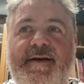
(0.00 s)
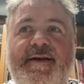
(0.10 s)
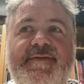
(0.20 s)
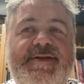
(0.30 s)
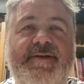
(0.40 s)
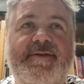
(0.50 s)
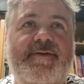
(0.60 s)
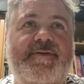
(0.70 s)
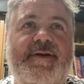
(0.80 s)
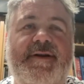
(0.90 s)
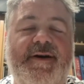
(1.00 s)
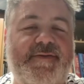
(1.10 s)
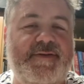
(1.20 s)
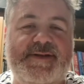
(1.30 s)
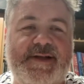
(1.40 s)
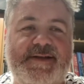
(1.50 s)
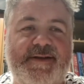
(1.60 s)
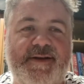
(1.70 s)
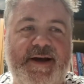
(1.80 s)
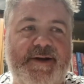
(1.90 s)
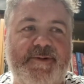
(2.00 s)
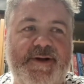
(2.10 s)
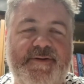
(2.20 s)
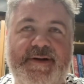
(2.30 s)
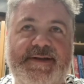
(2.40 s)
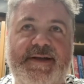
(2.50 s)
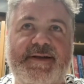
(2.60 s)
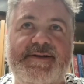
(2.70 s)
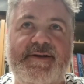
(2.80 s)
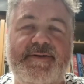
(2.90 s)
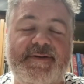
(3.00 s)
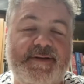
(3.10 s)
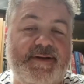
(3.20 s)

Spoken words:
and you've still got all the life and zest that you had when you were 18 years old.